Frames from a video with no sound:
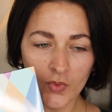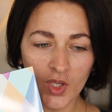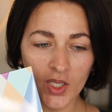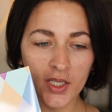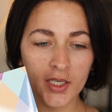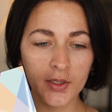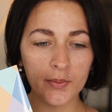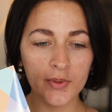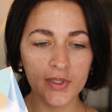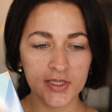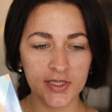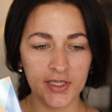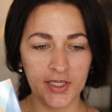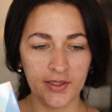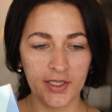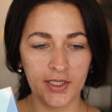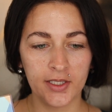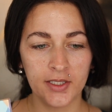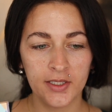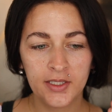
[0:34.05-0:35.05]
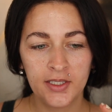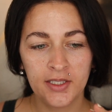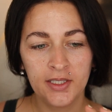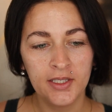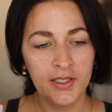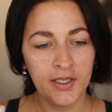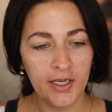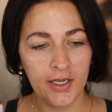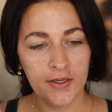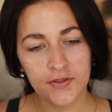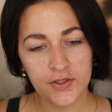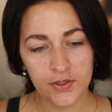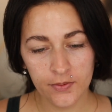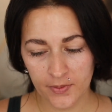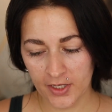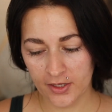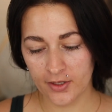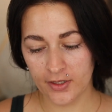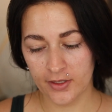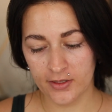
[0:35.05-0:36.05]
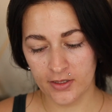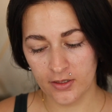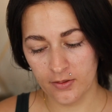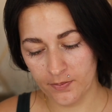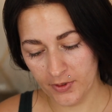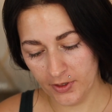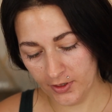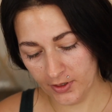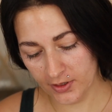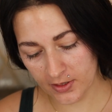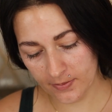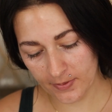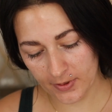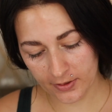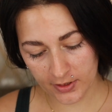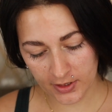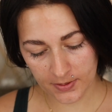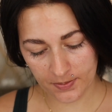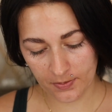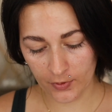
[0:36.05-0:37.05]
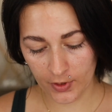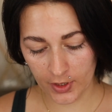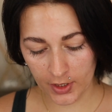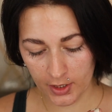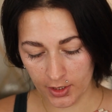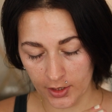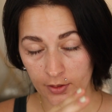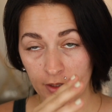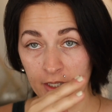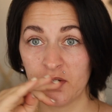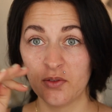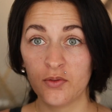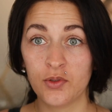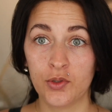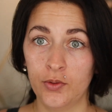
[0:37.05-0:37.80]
And I will say, like, I have so many thoughts and opinions about this, but we're going to, like,